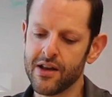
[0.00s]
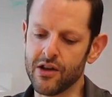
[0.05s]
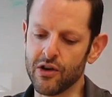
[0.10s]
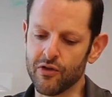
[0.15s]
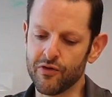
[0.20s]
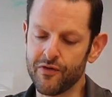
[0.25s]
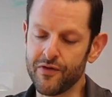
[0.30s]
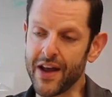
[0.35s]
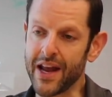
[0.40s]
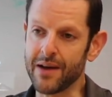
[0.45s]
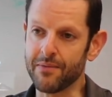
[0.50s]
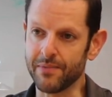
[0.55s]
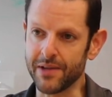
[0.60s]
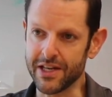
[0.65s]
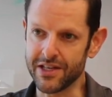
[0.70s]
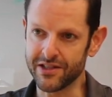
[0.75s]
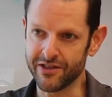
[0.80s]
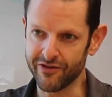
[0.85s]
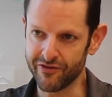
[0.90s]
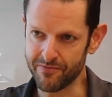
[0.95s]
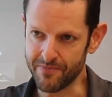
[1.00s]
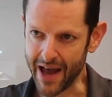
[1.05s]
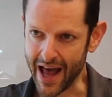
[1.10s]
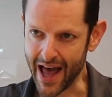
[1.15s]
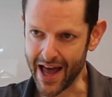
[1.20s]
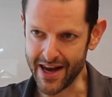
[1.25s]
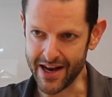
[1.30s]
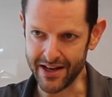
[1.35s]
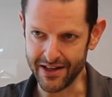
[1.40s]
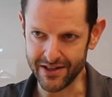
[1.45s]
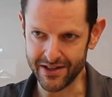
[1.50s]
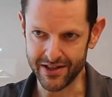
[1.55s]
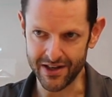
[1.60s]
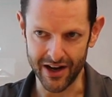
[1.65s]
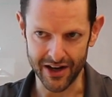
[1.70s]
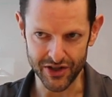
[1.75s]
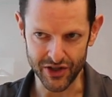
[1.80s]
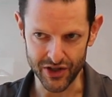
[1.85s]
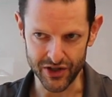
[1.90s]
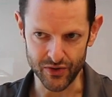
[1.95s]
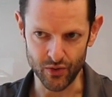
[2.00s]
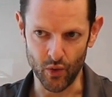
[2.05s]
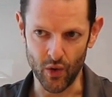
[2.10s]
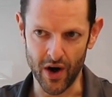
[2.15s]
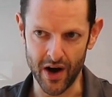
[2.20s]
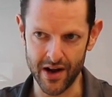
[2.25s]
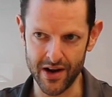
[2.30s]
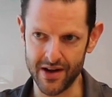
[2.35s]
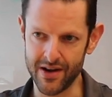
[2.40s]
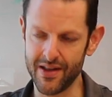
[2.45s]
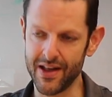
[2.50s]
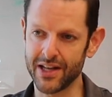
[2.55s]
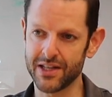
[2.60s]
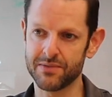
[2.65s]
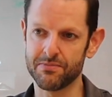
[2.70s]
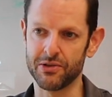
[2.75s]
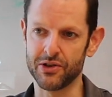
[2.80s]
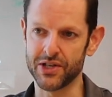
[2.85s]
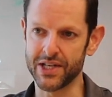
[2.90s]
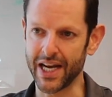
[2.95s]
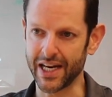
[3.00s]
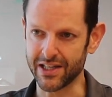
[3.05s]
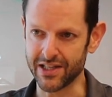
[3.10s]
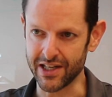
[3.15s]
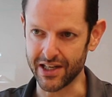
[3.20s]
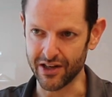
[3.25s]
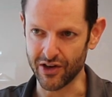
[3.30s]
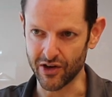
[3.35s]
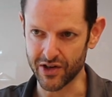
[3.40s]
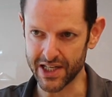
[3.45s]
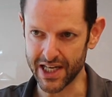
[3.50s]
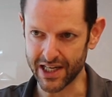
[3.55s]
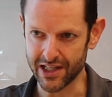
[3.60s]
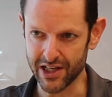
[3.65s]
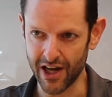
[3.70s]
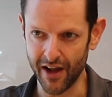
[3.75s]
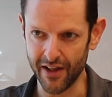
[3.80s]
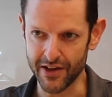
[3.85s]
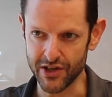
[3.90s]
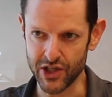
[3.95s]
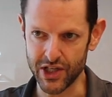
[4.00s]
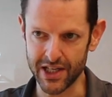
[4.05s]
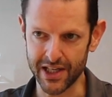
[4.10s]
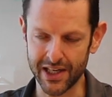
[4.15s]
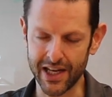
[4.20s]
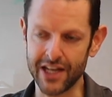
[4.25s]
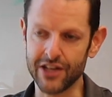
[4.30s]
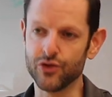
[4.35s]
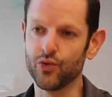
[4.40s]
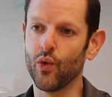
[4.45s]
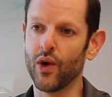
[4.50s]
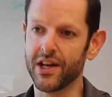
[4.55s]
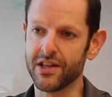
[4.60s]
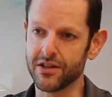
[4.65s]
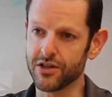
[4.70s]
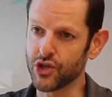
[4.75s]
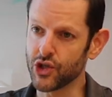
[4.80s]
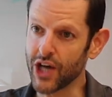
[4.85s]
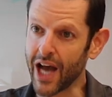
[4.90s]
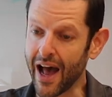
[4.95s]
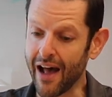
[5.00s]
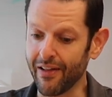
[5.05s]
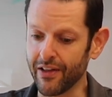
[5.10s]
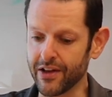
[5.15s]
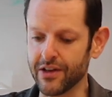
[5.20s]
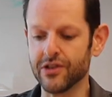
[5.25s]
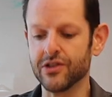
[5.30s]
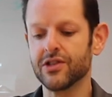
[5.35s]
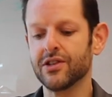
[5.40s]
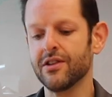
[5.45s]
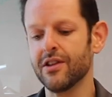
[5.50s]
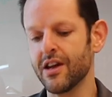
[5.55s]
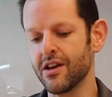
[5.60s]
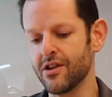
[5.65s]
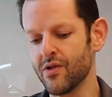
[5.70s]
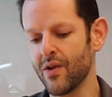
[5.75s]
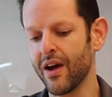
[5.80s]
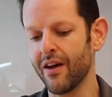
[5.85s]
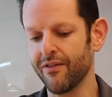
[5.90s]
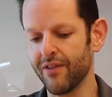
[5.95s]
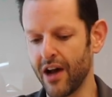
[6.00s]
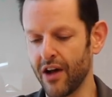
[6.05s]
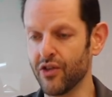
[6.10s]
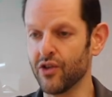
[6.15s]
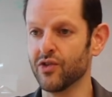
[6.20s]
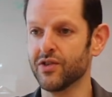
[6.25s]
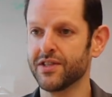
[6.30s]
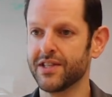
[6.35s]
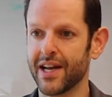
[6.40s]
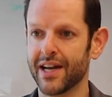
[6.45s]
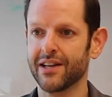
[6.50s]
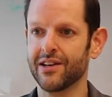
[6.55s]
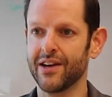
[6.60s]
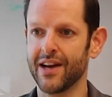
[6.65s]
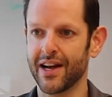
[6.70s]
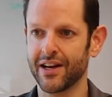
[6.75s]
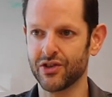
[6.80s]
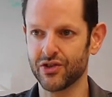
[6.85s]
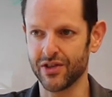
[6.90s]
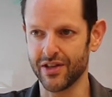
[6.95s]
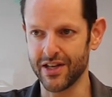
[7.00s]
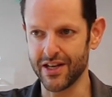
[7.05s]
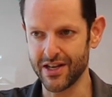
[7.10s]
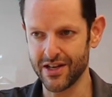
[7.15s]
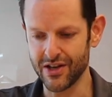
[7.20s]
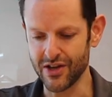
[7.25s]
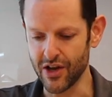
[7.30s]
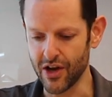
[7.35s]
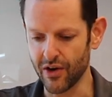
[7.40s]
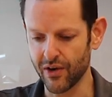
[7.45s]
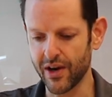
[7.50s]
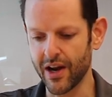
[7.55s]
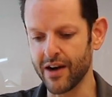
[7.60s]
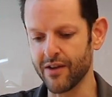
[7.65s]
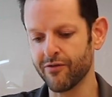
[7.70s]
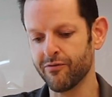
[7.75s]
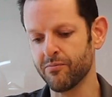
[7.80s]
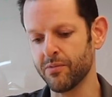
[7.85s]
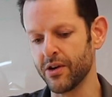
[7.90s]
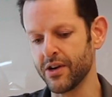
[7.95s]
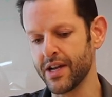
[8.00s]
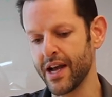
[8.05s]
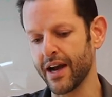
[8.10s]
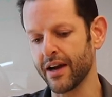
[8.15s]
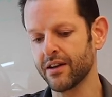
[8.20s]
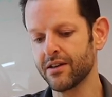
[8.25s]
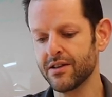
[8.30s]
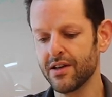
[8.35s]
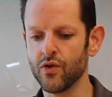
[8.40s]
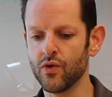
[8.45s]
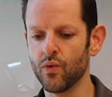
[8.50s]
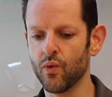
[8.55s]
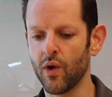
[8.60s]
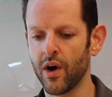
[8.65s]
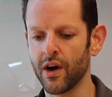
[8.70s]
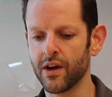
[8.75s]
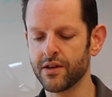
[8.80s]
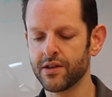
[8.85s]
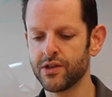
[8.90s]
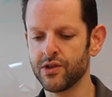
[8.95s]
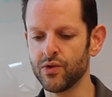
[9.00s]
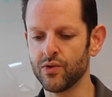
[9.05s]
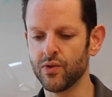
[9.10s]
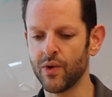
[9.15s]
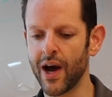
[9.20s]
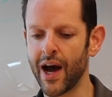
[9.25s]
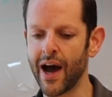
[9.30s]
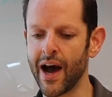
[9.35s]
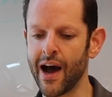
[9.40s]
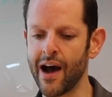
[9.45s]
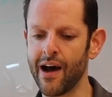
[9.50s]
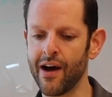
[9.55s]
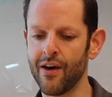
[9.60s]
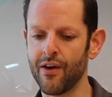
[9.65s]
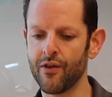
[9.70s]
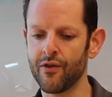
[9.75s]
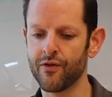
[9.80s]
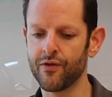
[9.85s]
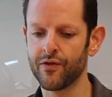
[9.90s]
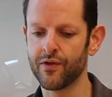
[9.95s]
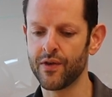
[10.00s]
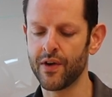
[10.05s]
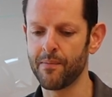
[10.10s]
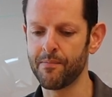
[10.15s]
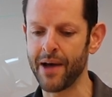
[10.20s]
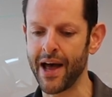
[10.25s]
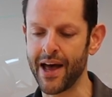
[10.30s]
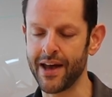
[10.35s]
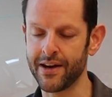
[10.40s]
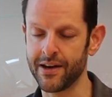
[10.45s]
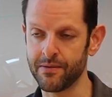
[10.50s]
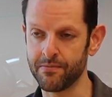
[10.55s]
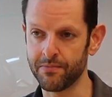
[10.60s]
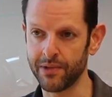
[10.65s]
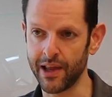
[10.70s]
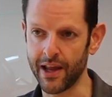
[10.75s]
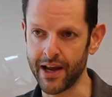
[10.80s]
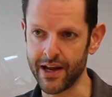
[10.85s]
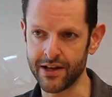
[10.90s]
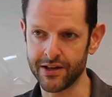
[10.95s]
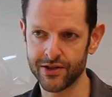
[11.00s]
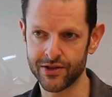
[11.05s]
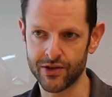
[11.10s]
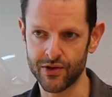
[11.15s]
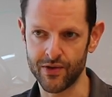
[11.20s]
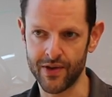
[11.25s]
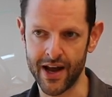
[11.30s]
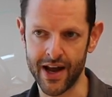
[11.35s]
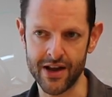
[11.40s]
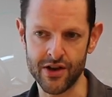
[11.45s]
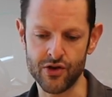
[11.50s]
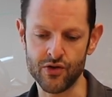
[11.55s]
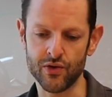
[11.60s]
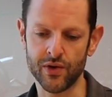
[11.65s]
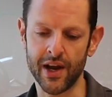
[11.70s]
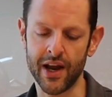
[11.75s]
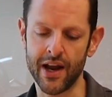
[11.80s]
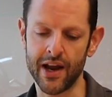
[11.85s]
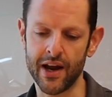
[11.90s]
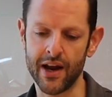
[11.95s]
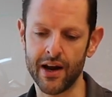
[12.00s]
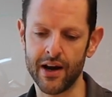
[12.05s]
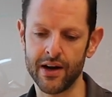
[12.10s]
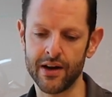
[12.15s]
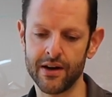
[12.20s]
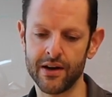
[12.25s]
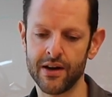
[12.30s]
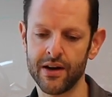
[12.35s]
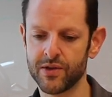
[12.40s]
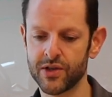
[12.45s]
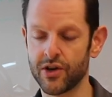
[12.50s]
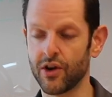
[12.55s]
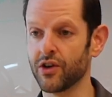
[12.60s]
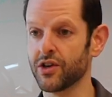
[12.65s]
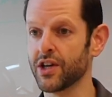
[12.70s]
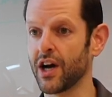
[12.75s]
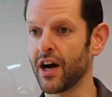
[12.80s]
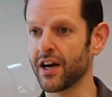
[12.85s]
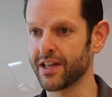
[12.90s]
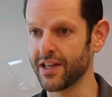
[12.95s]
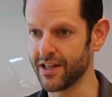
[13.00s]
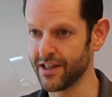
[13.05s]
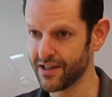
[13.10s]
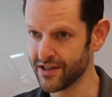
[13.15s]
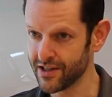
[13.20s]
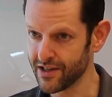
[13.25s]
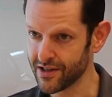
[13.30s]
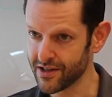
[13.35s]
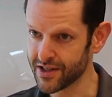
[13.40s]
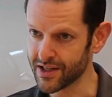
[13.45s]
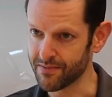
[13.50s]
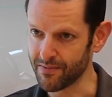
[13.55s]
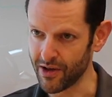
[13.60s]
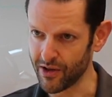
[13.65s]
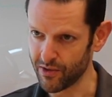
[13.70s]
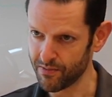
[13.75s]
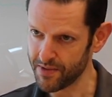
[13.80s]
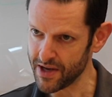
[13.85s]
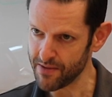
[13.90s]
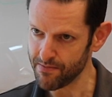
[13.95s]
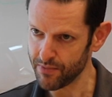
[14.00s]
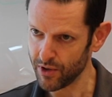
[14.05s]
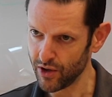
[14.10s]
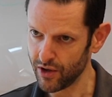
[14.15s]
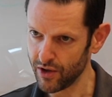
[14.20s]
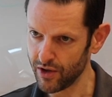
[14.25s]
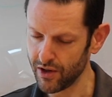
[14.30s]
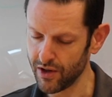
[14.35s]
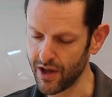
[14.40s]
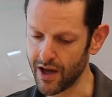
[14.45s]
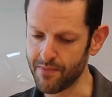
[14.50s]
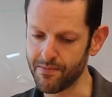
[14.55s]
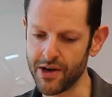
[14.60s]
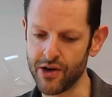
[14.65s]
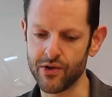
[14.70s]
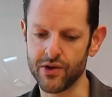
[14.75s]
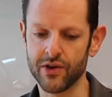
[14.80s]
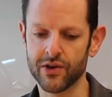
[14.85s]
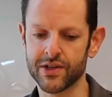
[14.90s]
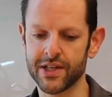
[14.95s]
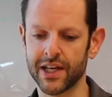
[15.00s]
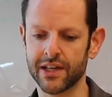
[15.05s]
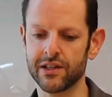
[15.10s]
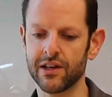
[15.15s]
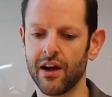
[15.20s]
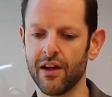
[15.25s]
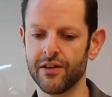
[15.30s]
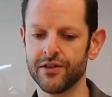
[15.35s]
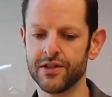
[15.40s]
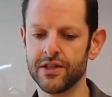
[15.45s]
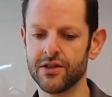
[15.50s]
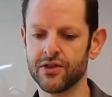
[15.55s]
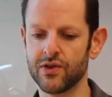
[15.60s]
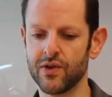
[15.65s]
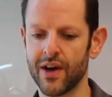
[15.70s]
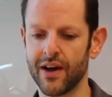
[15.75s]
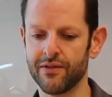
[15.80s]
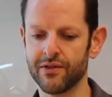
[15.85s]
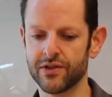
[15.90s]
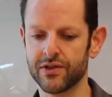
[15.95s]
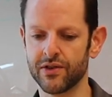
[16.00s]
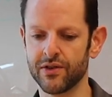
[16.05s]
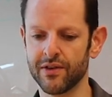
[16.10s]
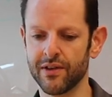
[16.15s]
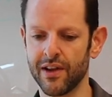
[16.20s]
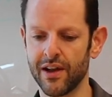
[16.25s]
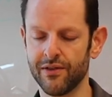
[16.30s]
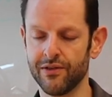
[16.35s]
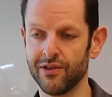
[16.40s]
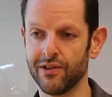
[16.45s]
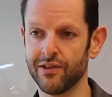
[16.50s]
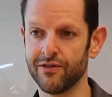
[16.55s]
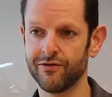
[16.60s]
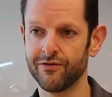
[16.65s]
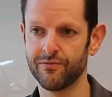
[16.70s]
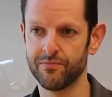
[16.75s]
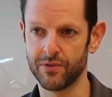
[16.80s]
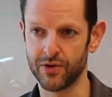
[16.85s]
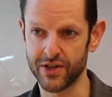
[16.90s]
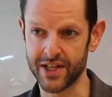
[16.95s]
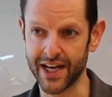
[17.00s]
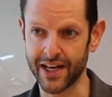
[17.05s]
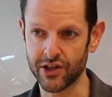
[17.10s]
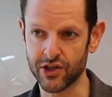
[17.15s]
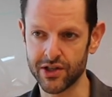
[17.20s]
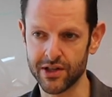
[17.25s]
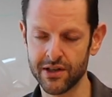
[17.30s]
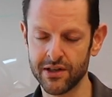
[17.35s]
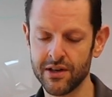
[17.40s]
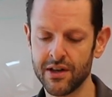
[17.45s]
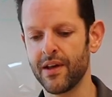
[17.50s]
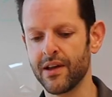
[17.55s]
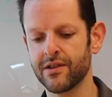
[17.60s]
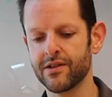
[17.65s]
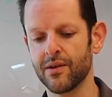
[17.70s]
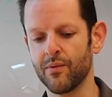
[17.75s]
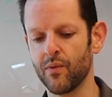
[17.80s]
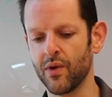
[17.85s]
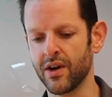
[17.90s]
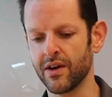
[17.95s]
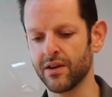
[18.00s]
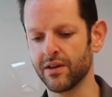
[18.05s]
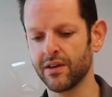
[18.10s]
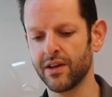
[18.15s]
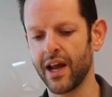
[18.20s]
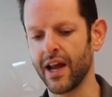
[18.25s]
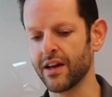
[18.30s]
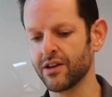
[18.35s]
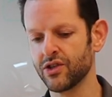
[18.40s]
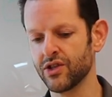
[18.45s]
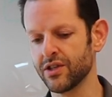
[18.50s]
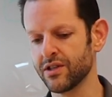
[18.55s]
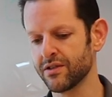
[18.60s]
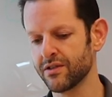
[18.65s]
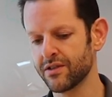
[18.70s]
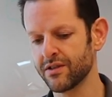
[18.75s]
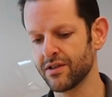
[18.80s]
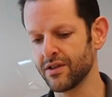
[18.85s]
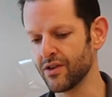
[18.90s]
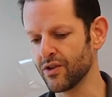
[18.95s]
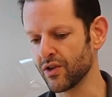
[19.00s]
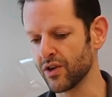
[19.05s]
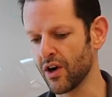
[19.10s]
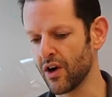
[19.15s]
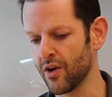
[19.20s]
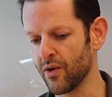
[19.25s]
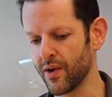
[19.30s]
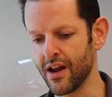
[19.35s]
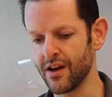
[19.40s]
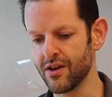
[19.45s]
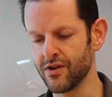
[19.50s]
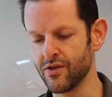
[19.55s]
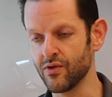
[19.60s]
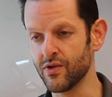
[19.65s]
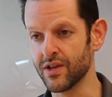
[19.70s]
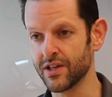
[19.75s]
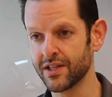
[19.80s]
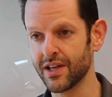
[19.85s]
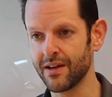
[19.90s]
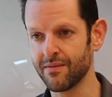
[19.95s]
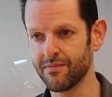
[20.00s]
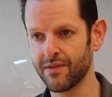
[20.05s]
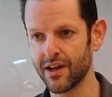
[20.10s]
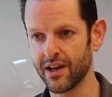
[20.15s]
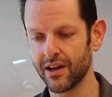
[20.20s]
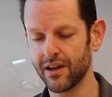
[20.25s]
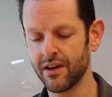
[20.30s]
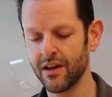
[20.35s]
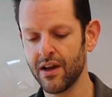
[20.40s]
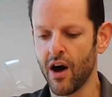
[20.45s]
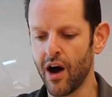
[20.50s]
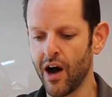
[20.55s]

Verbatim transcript: you know families of patents, not just one that's protecting your technology. In case one's challenged, then you have others that could actually you know kind of protect. You want to have a patent in place so that you can start talking to some other people about your technology, so you have a mm-hmm. certain level of protection that someone can't just you know go and do the same thing.